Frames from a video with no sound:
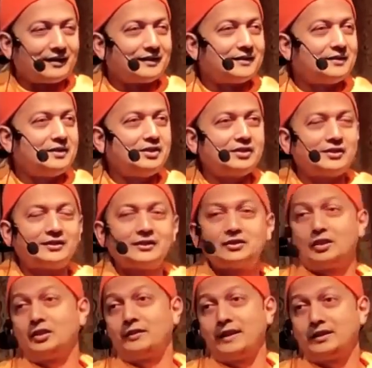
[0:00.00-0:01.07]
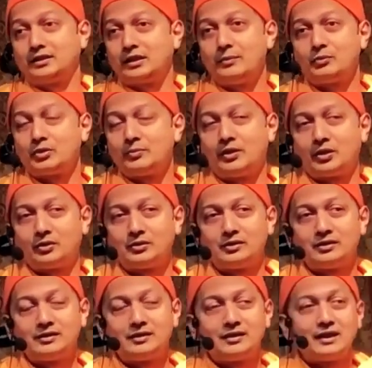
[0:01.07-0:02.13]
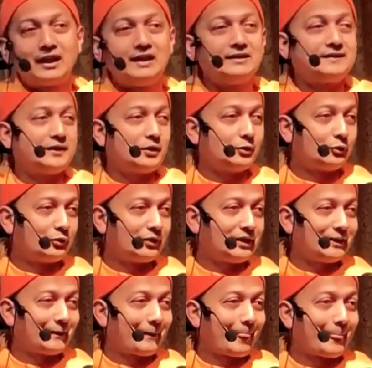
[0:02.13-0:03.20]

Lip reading: The teacher says, all right, come tomorrow. I'll set you free.